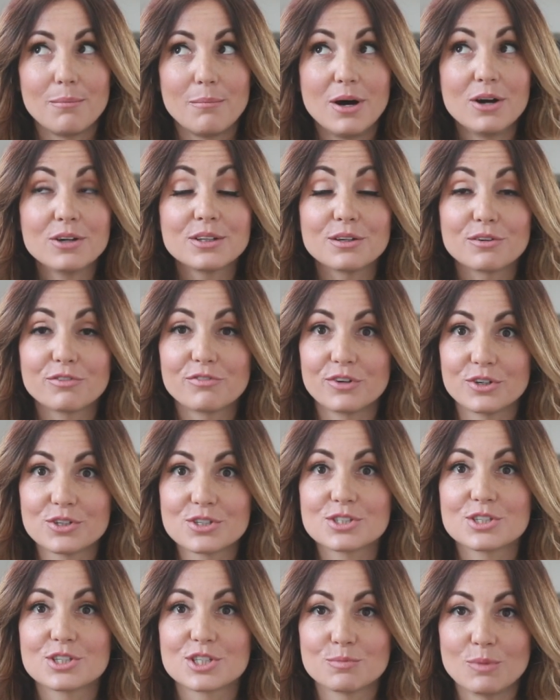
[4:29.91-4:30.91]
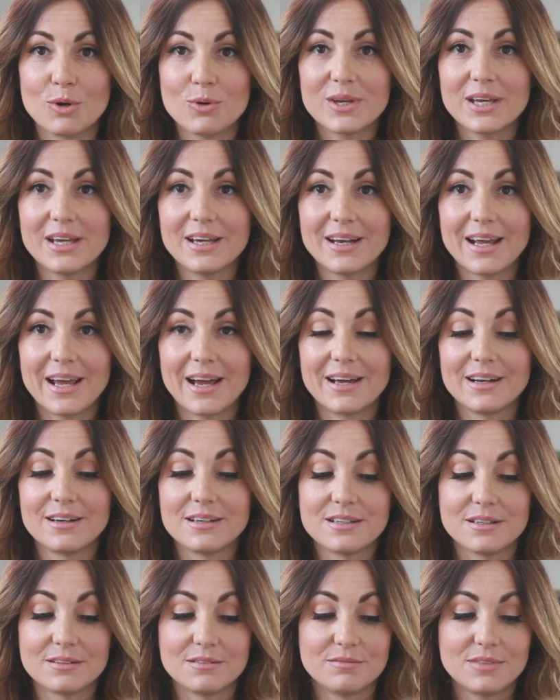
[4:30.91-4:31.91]
among the first to smoke it
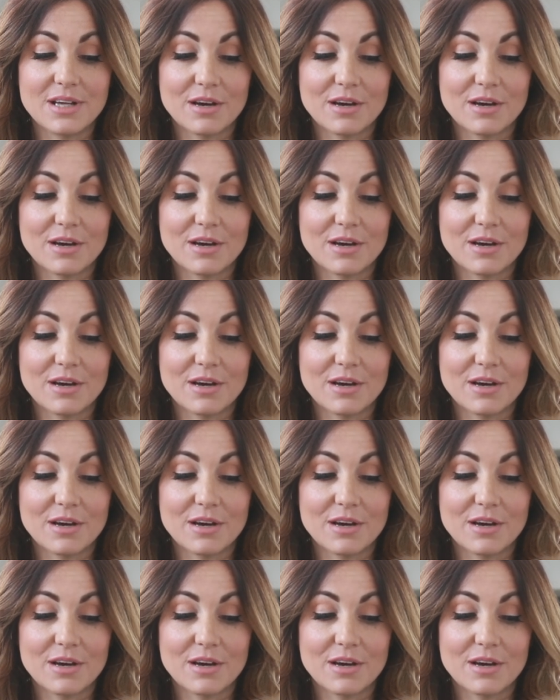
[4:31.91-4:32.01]
and